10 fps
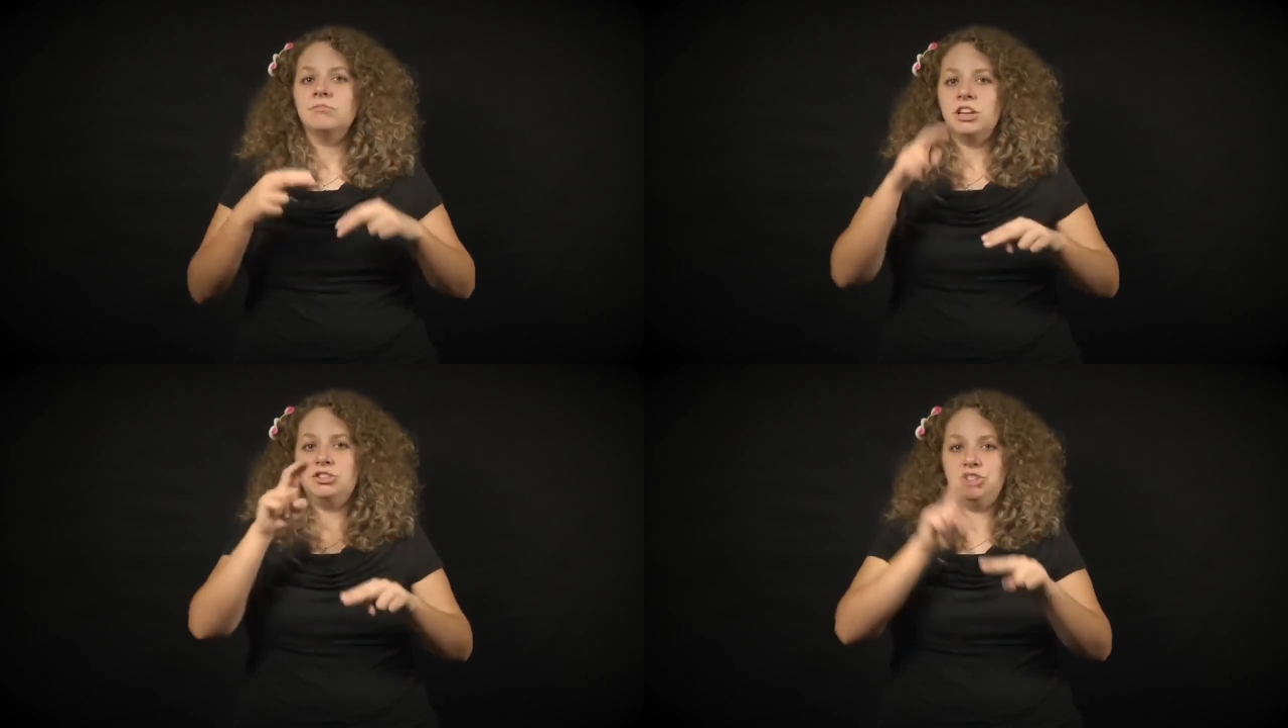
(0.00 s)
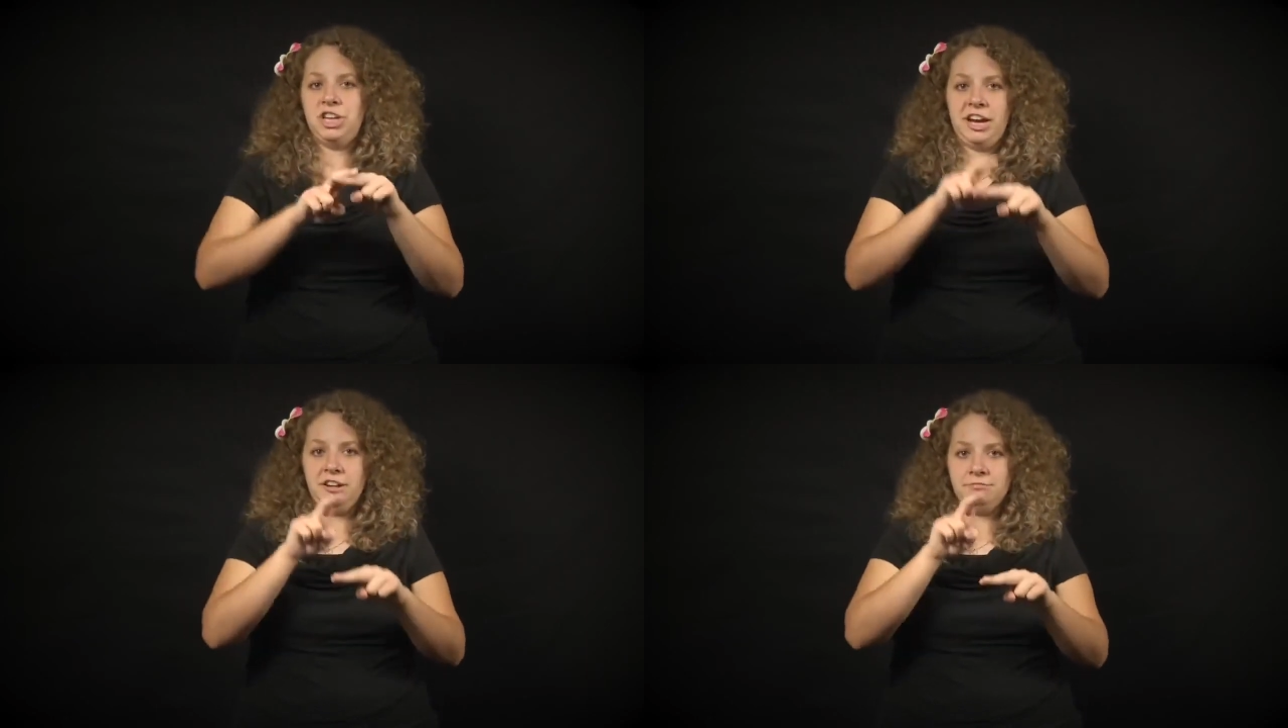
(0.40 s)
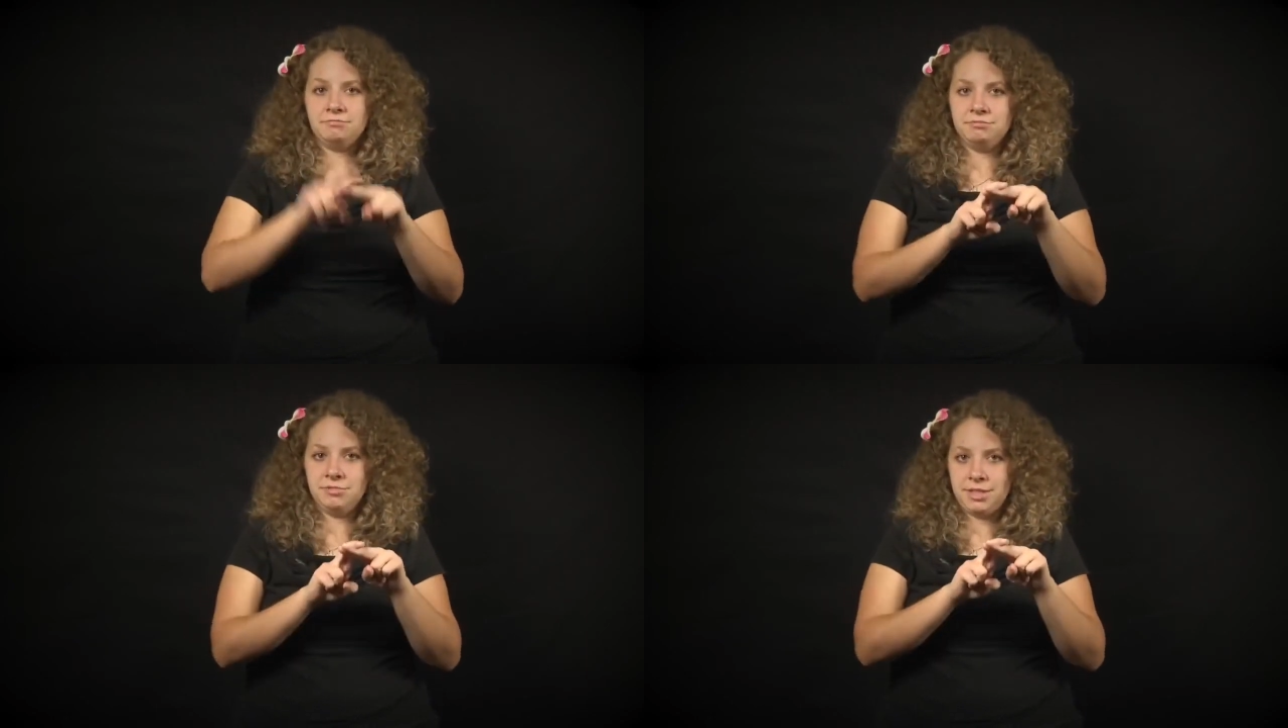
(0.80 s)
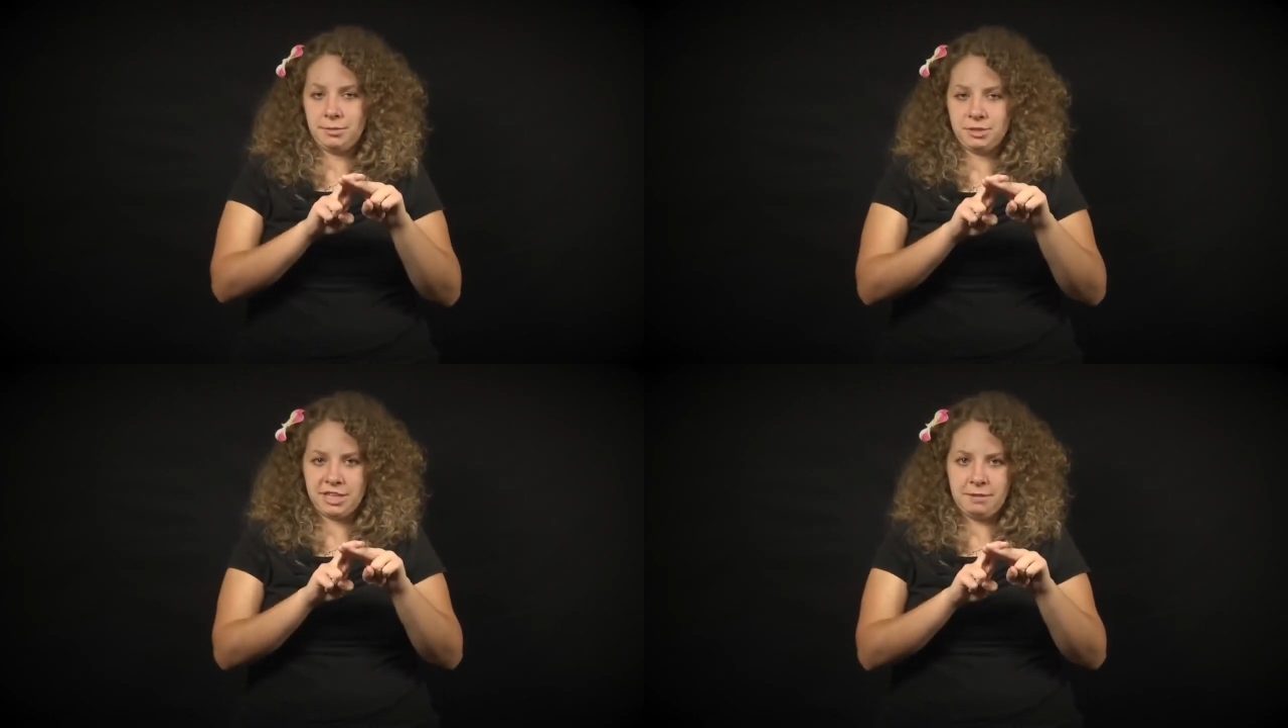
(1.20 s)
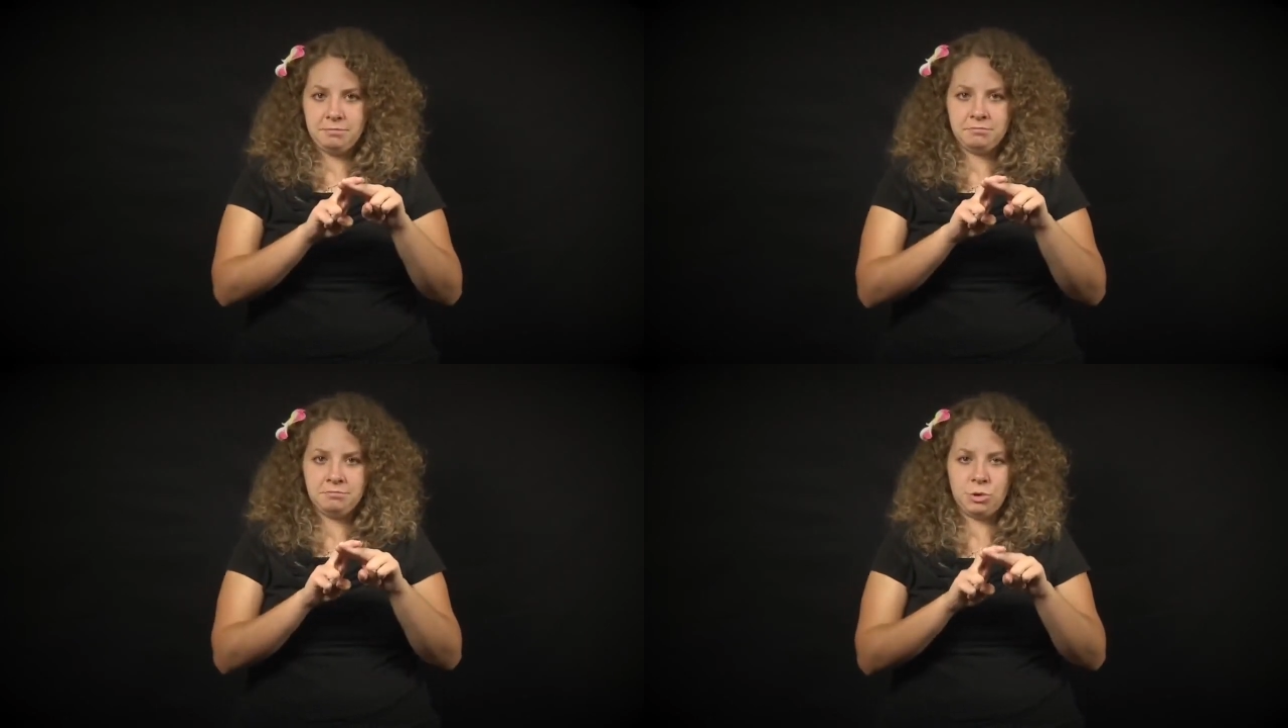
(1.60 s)
A chair, double tap,
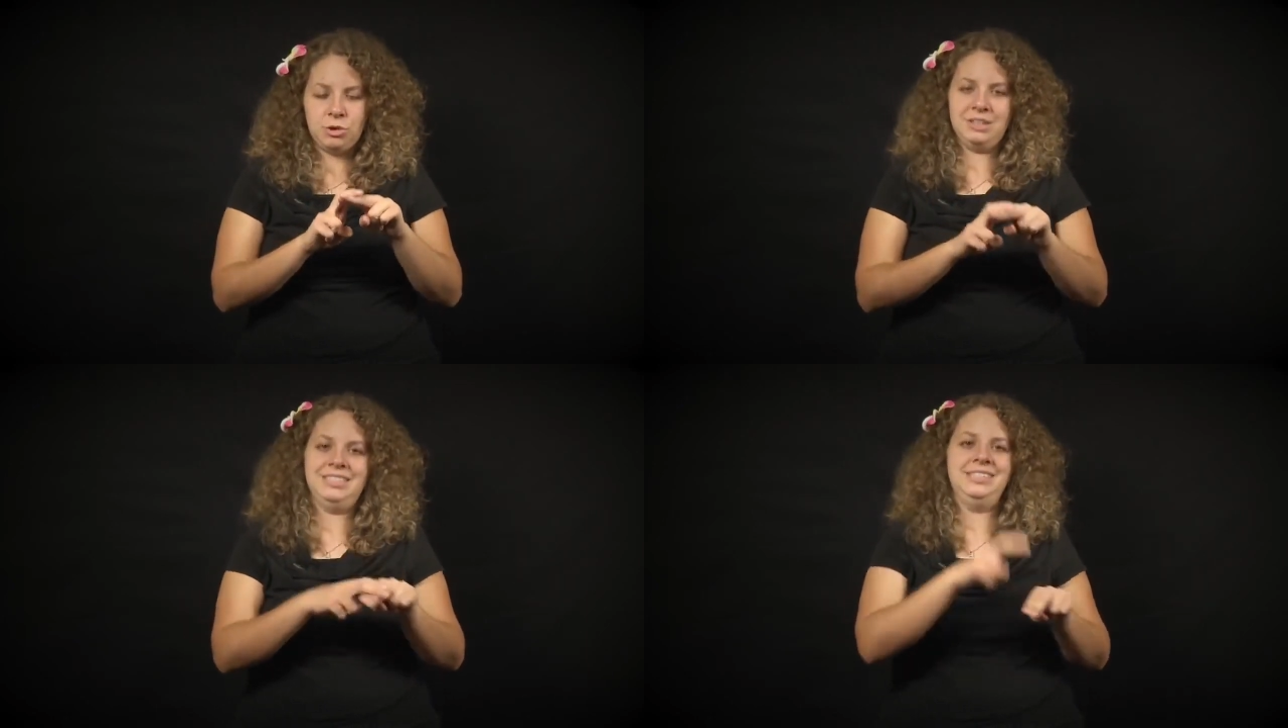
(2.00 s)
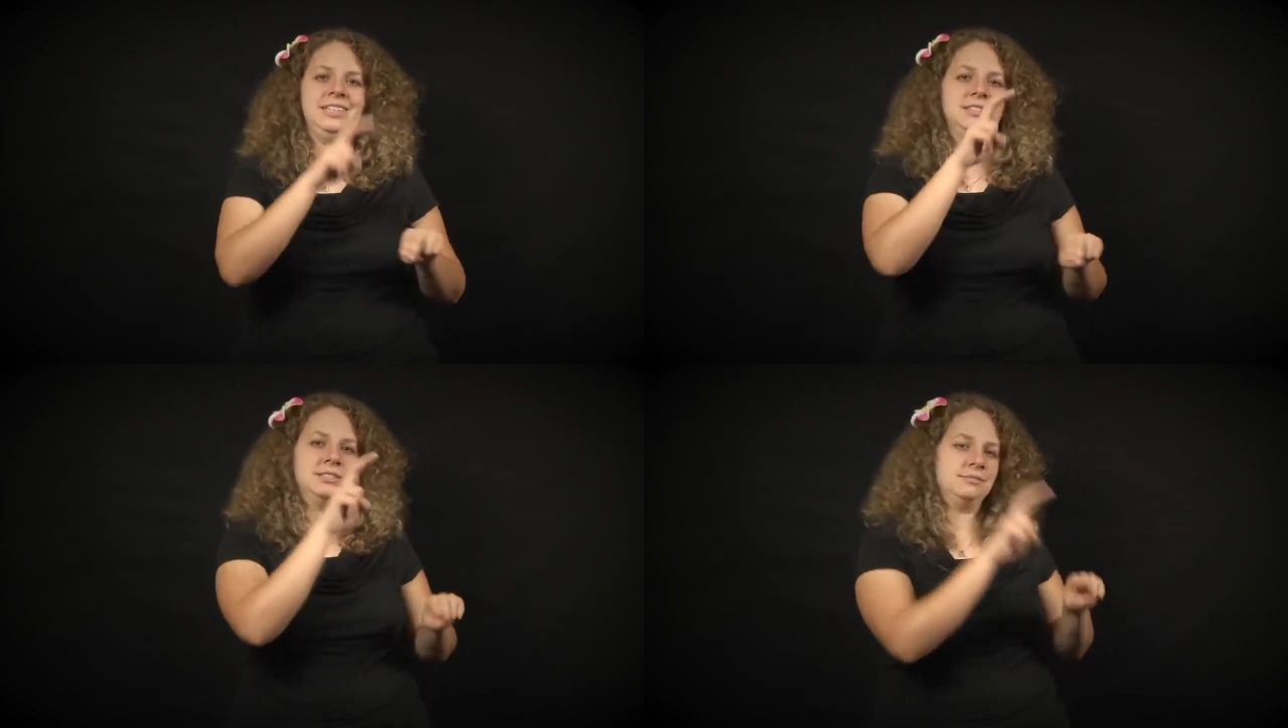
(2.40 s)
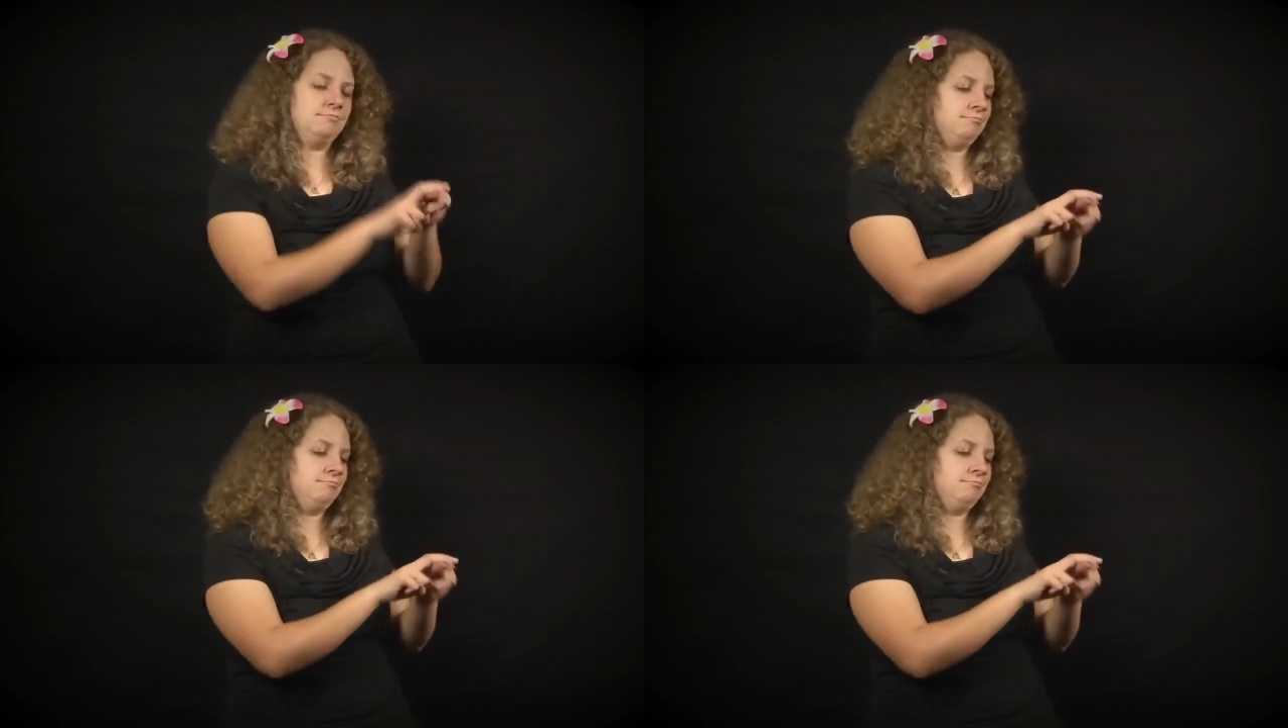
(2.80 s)
or a seat.